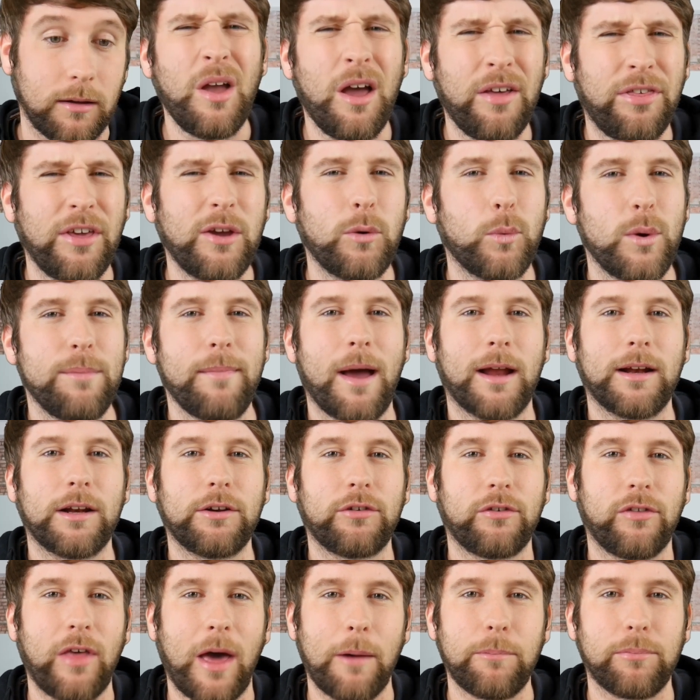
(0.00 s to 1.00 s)
I think we
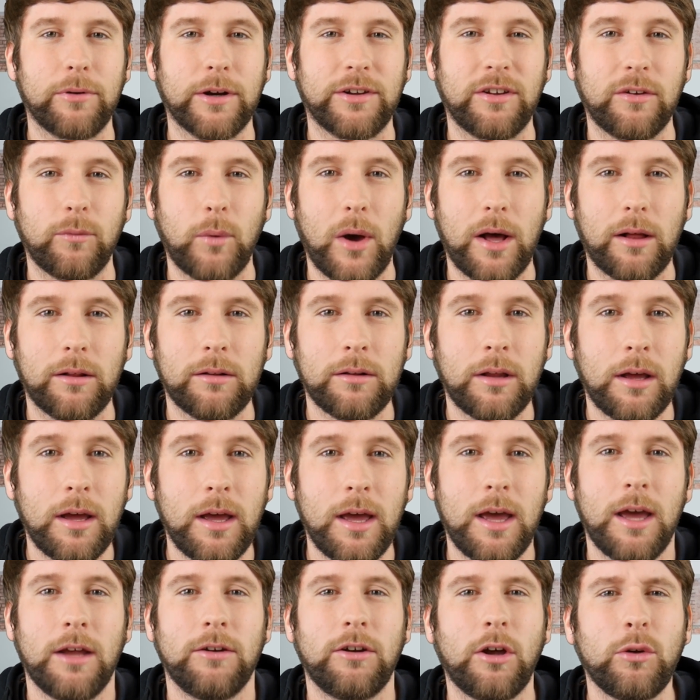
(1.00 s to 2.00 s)
managed that pretty well.
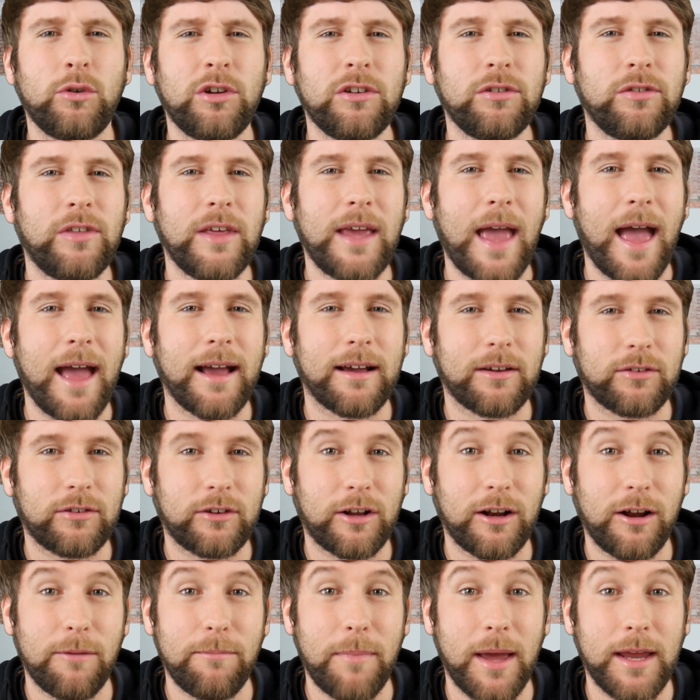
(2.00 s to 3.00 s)
Notice the
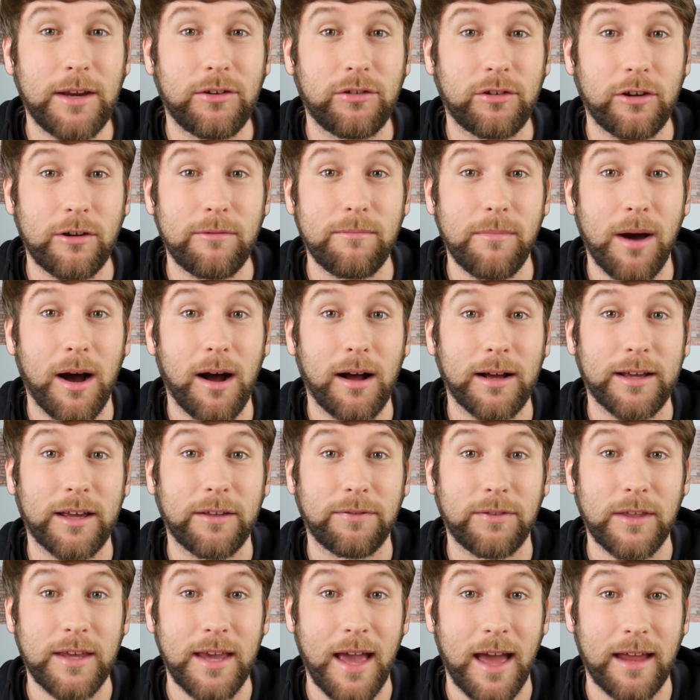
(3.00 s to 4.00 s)
exclamation mark at
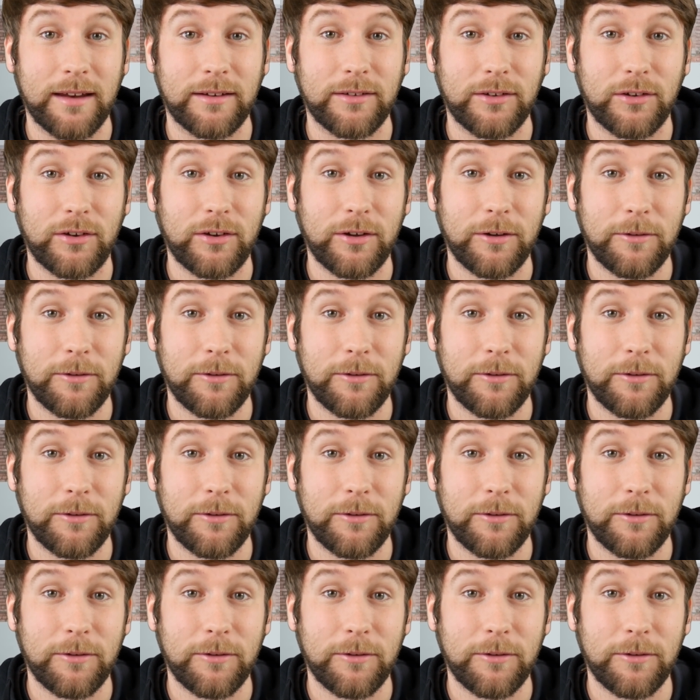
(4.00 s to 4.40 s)
the end.